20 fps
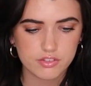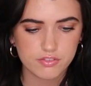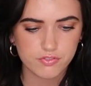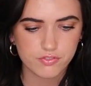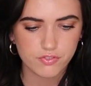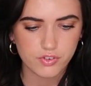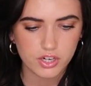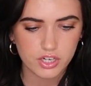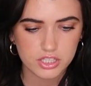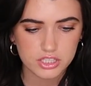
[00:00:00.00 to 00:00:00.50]
to
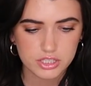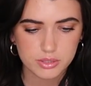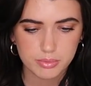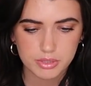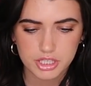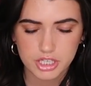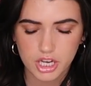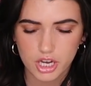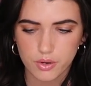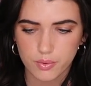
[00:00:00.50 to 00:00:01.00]
first
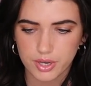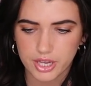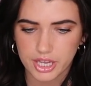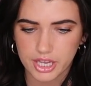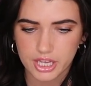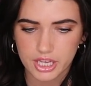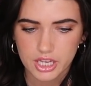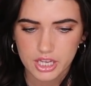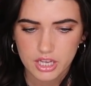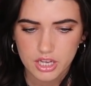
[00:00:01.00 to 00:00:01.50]
be
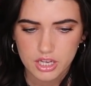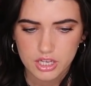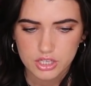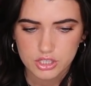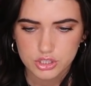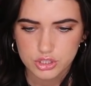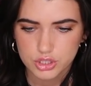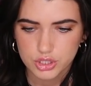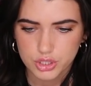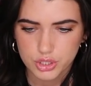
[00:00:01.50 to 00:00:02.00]
going
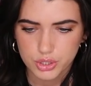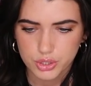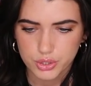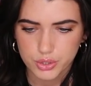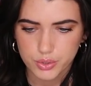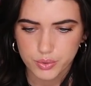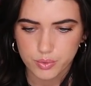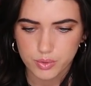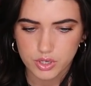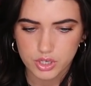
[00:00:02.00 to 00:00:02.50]

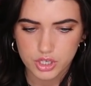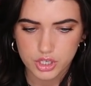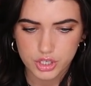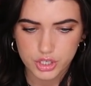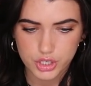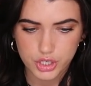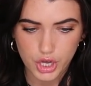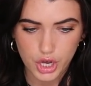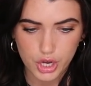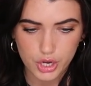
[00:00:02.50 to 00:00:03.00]
to
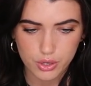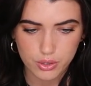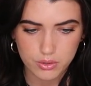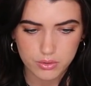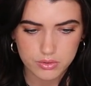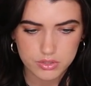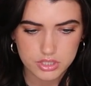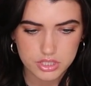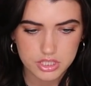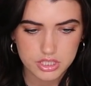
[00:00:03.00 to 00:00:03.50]

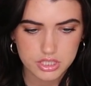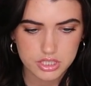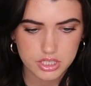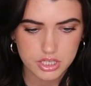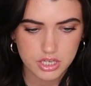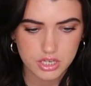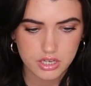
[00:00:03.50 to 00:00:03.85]
GOAT.